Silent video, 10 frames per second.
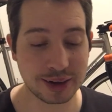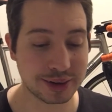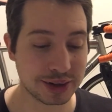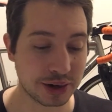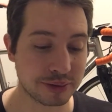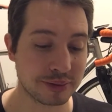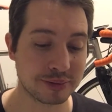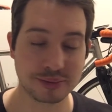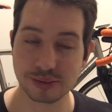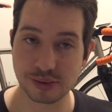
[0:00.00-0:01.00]
You know,
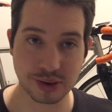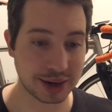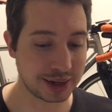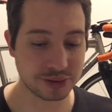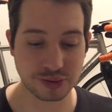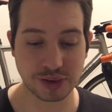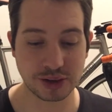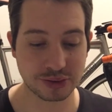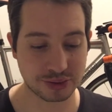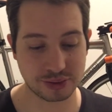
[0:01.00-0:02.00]
great ease of
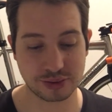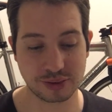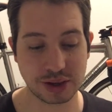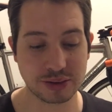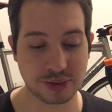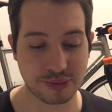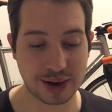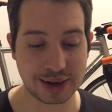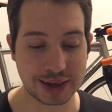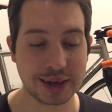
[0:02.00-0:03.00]
use,
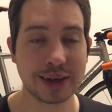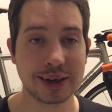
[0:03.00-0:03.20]
user-friendly,